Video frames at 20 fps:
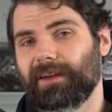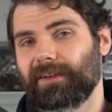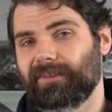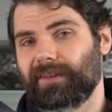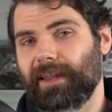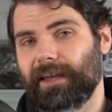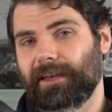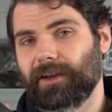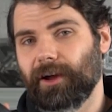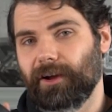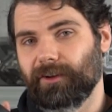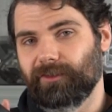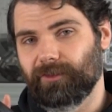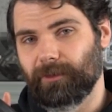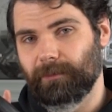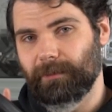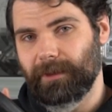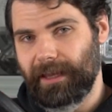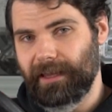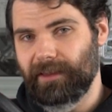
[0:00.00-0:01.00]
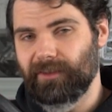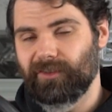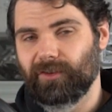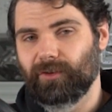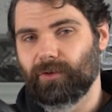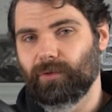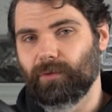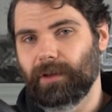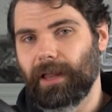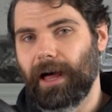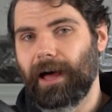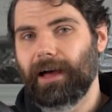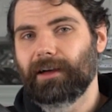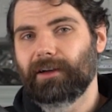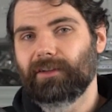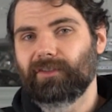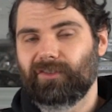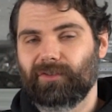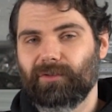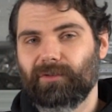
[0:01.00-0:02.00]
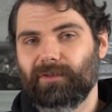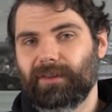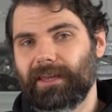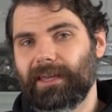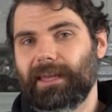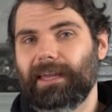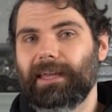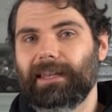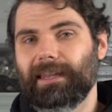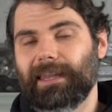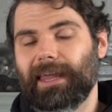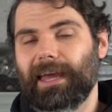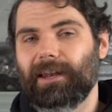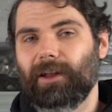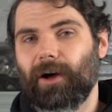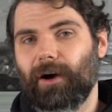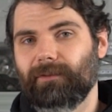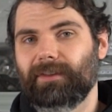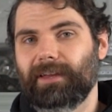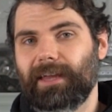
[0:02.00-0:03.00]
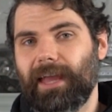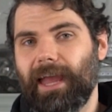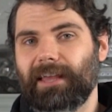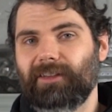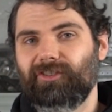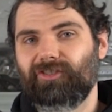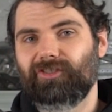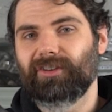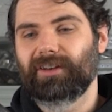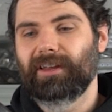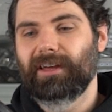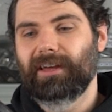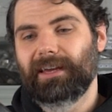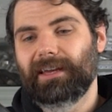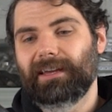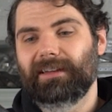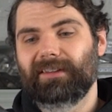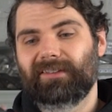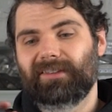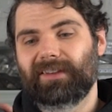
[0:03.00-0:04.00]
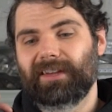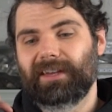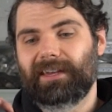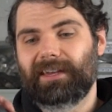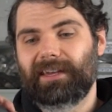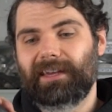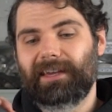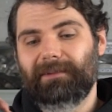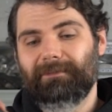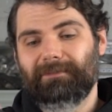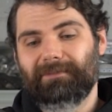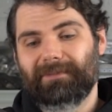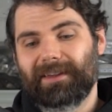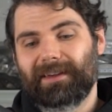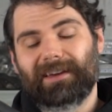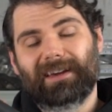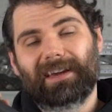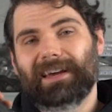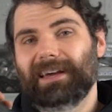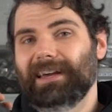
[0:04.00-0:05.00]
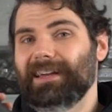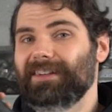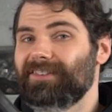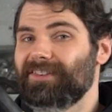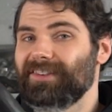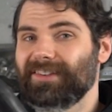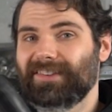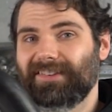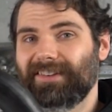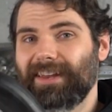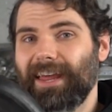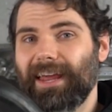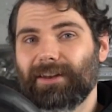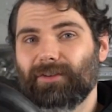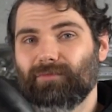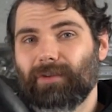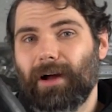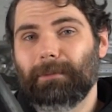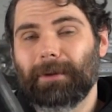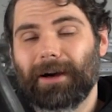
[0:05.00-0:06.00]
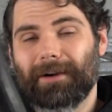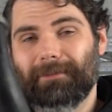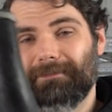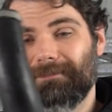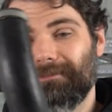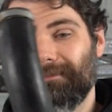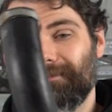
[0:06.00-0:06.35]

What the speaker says: So that goes from the intercooler to the inlet of the engine. You can see here, it's just standard rubber.